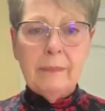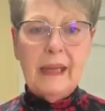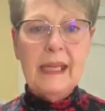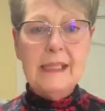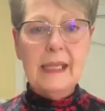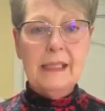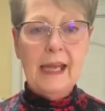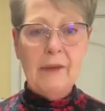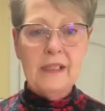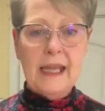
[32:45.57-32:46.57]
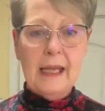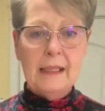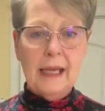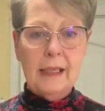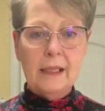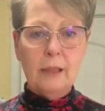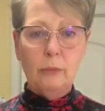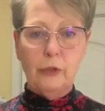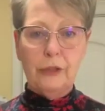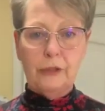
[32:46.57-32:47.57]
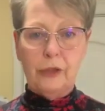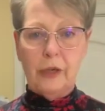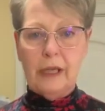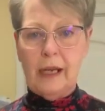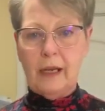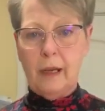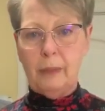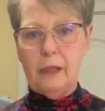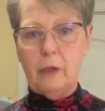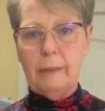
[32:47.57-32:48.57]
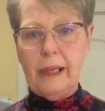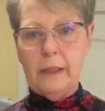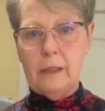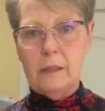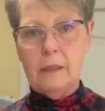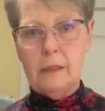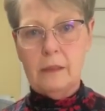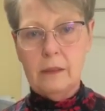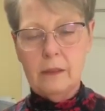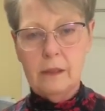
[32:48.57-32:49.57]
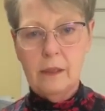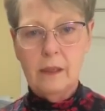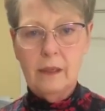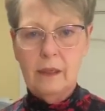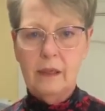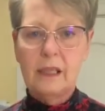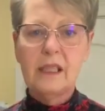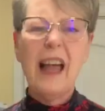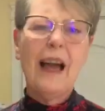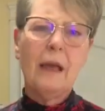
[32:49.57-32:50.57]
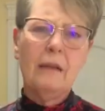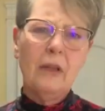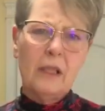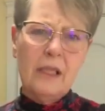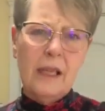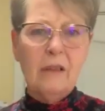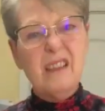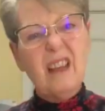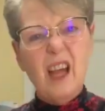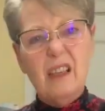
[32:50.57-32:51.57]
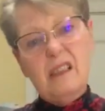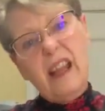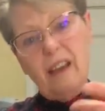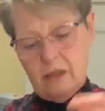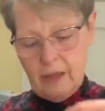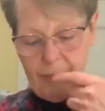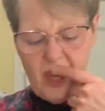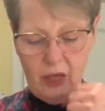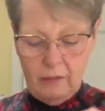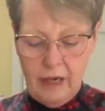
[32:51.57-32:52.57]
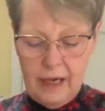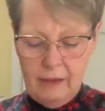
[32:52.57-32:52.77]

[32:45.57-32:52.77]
But he's got to have his antennas embroidered on and a couple little buttons. A slug, not a snail. Slug, snail, something, right?